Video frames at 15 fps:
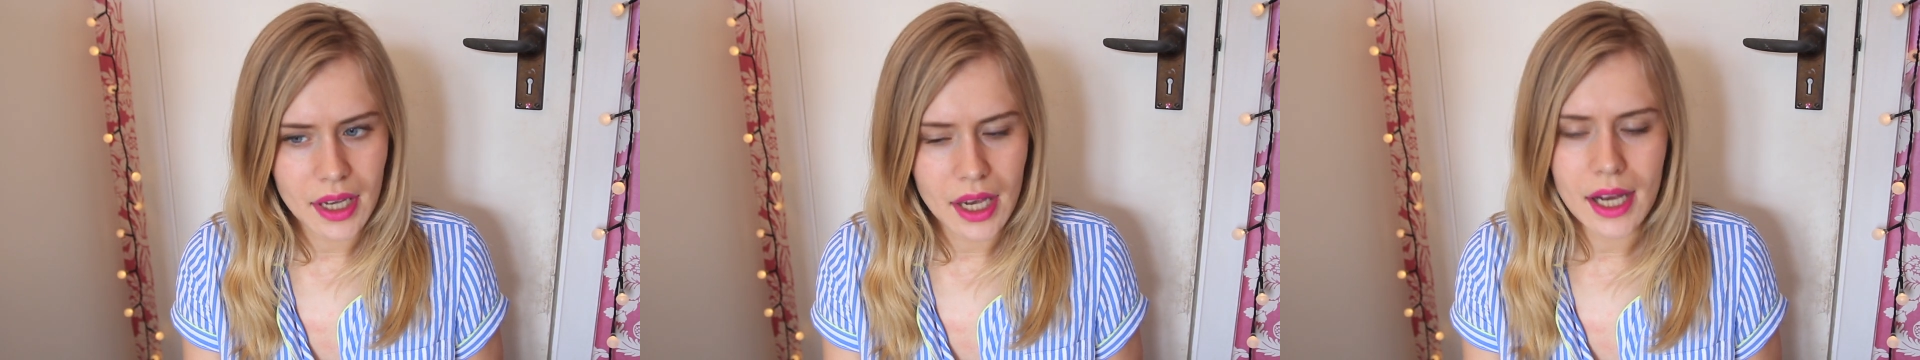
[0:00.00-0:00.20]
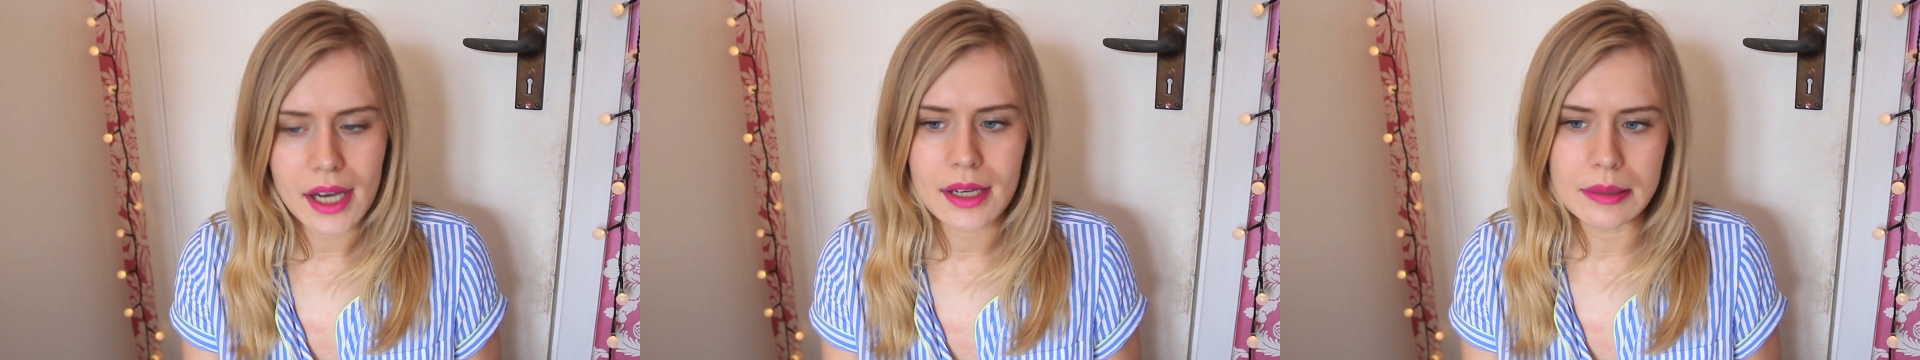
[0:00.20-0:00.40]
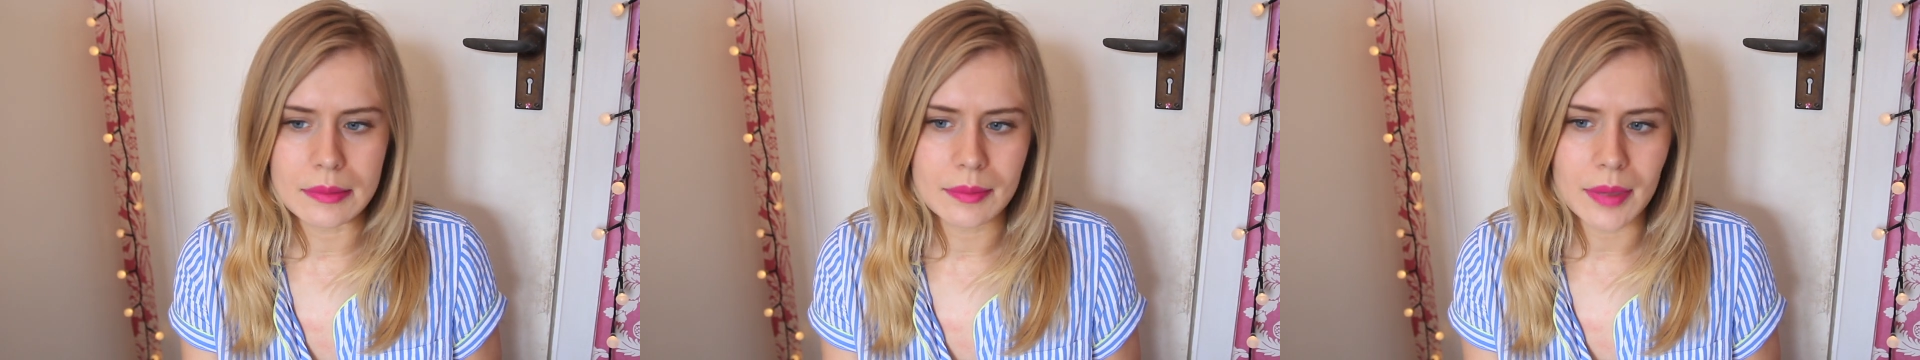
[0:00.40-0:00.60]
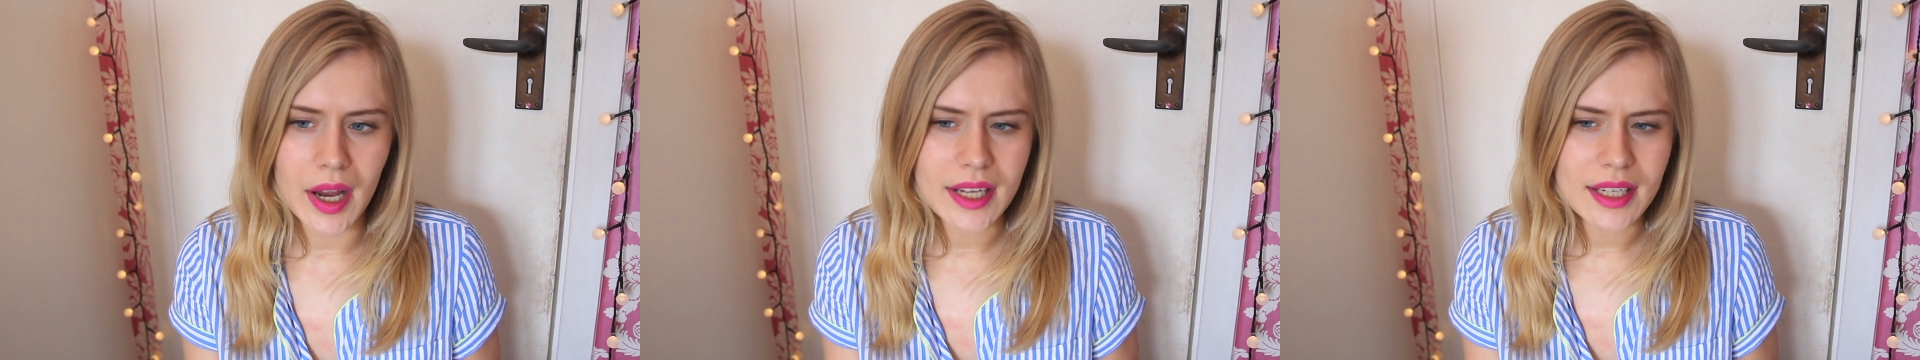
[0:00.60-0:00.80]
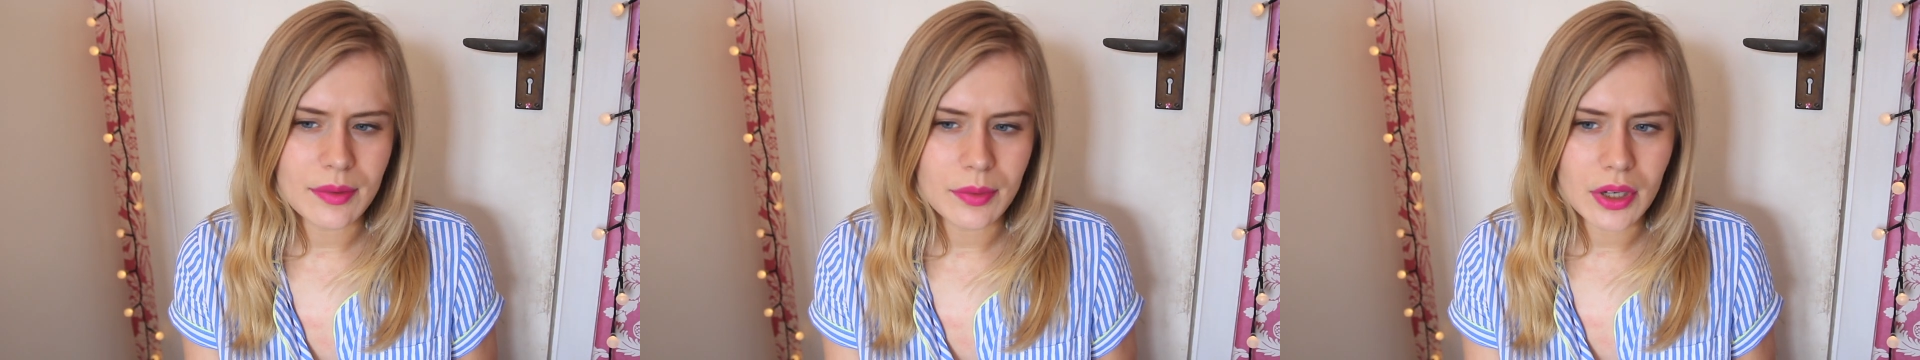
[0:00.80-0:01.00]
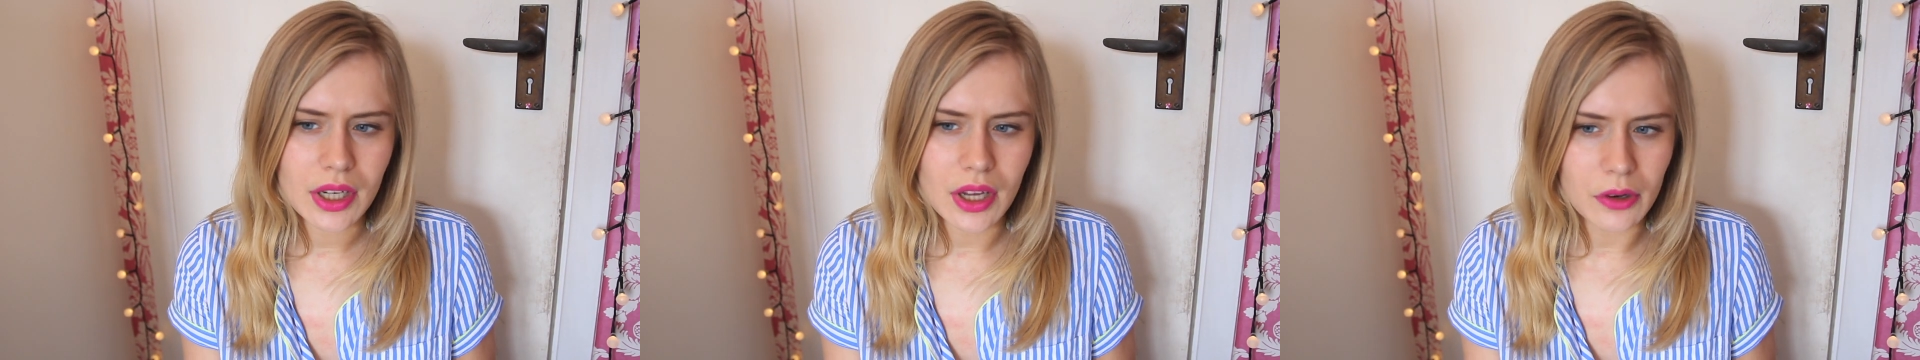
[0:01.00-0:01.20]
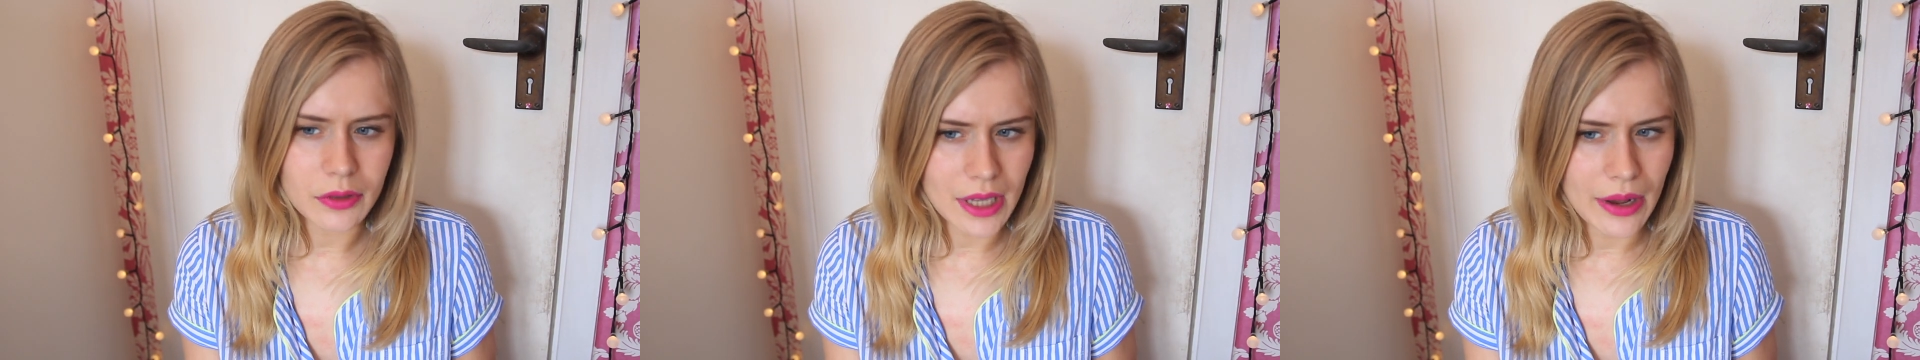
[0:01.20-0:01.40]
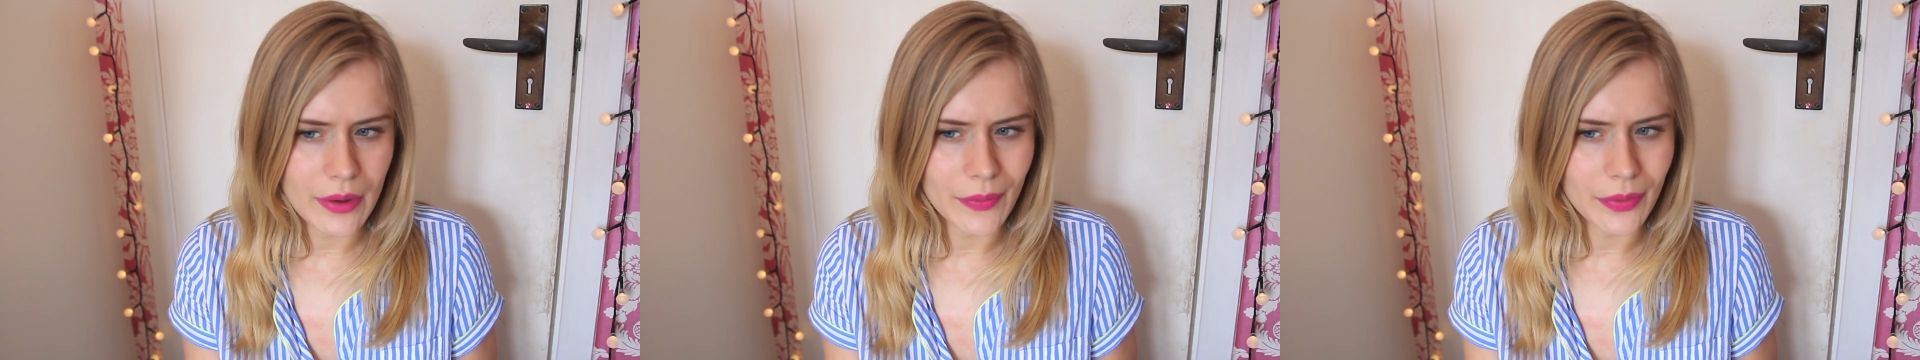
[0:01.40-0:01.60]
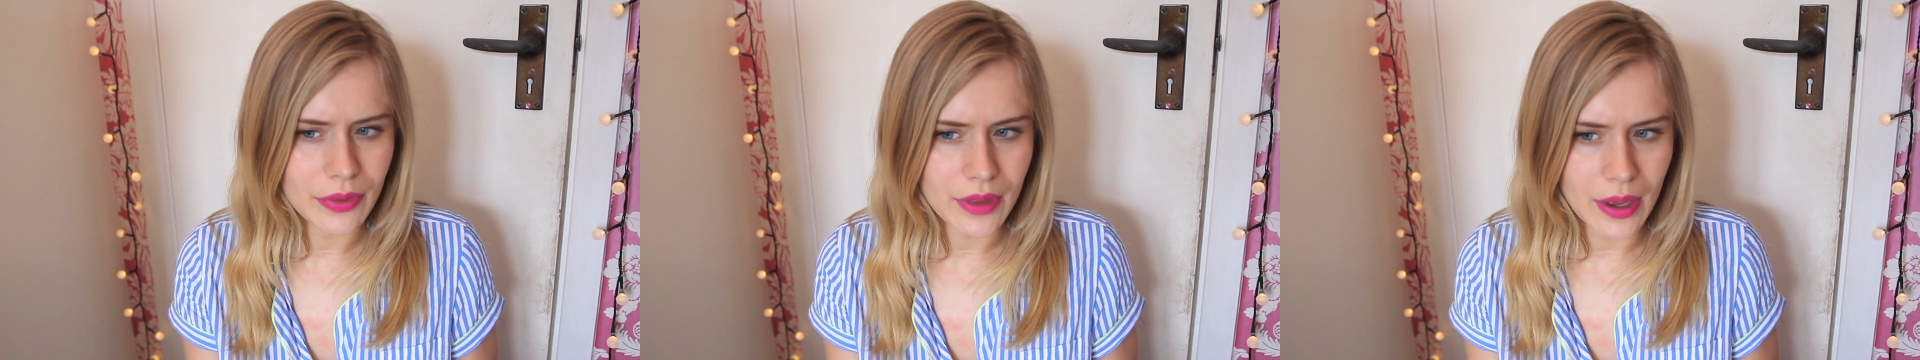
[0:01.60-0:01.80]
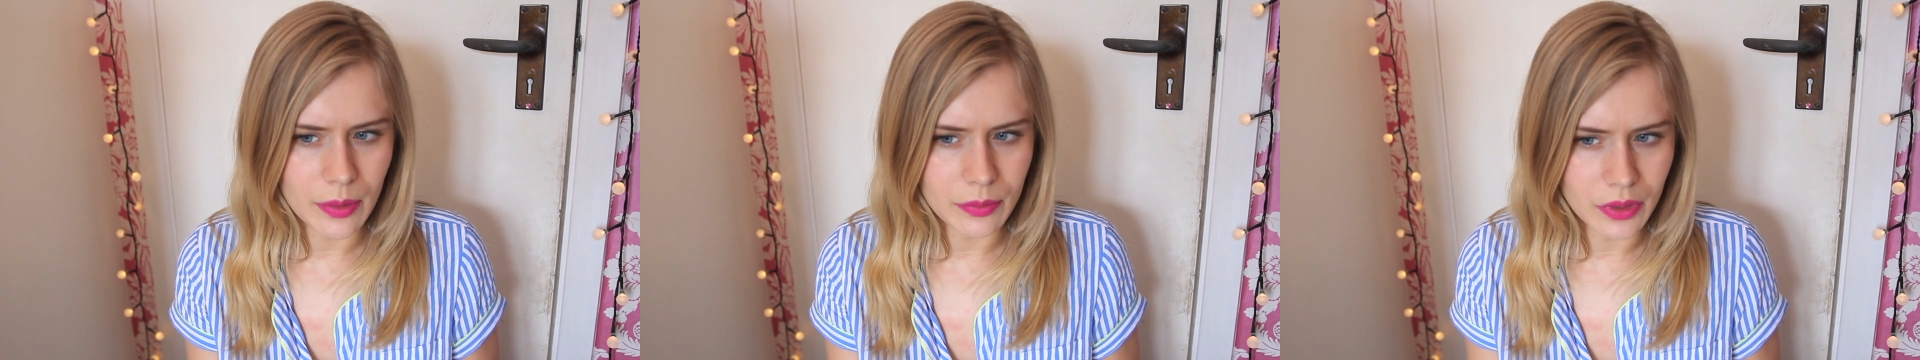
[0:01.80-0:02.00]
Um, but I didn't want to go down
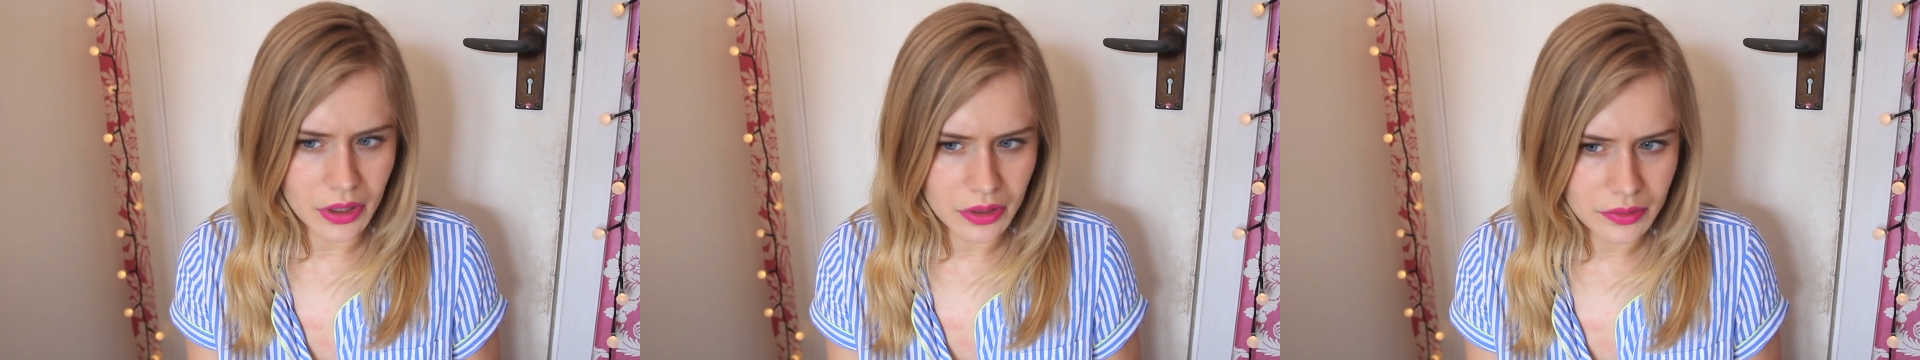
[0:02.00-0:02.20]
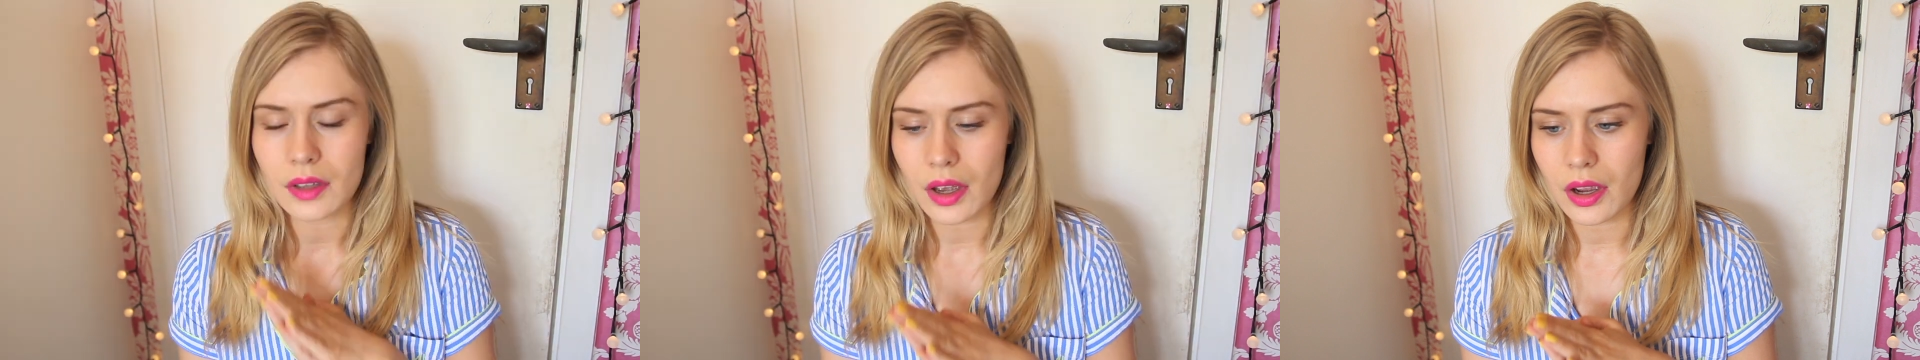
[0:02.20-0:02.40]
that route.